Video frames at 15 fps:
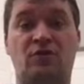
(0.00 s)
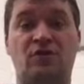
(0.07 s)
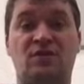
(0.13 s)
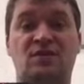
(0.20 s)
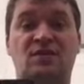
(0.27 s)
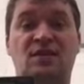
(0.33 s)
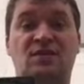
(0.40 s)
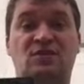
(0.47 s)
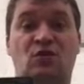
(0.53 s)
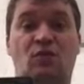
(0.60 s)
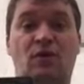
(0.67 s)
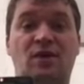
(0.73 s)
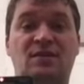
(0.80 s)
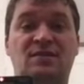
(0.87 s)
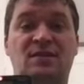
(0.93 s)
can see it's
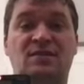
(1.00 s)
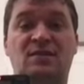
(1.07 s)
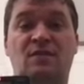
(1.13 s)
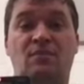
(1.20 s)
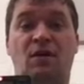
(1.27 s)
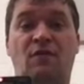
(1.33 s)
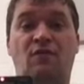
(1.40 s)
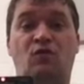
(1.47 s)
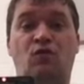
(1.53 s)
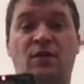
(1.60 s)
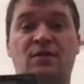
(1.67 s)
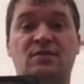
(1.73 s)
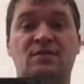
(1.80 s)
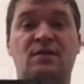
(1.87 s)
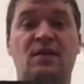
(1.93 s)
already sensing my
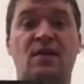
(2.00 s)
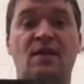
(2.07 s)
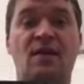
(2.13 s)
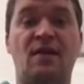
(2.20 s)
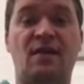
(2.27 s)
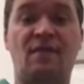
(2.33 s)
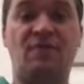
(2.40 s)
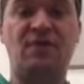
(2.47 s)
voice. In